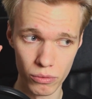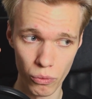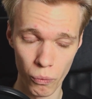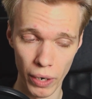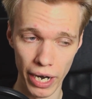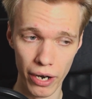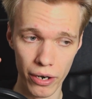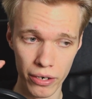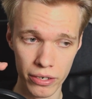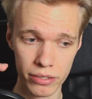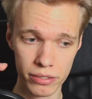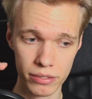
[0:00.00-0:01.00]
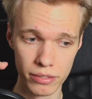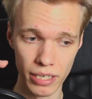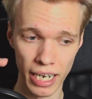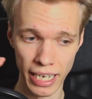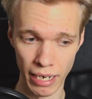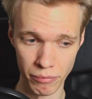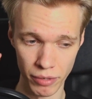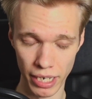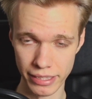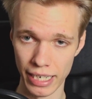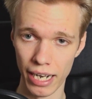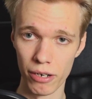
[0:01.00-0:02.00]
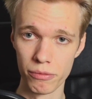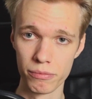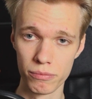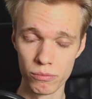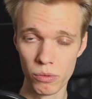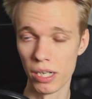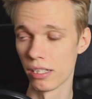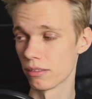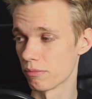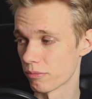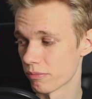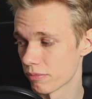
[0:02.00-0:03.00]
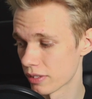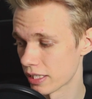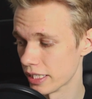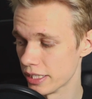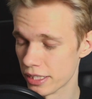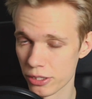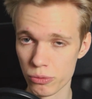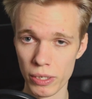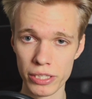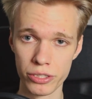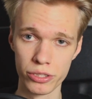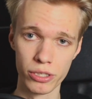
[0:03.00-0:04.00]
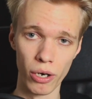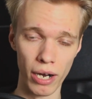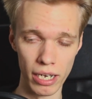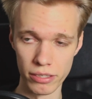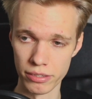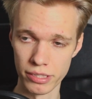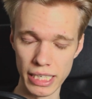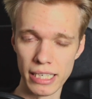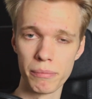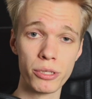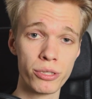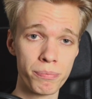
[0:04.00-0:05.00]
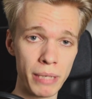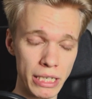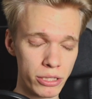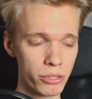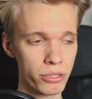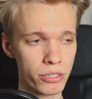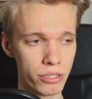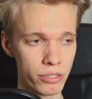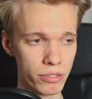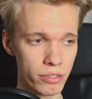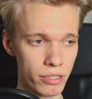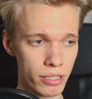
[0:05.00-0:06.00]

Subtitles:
where I am right now? Well, the easiest way is just go out and take a bunch of pictures and